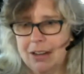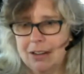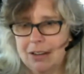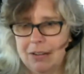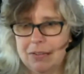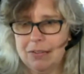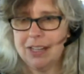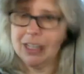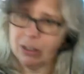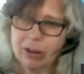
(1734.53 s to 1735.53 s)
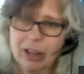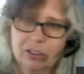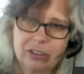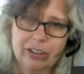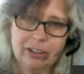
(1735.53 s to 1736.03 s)
out of the
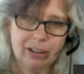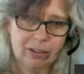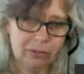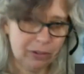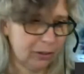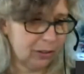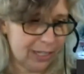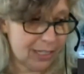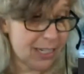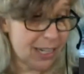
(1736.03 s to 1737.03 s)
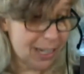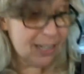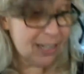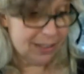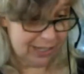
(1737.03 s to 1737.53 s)
interactions that you have with your clients,
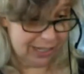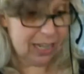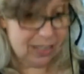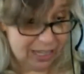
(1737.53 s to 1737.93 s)
that can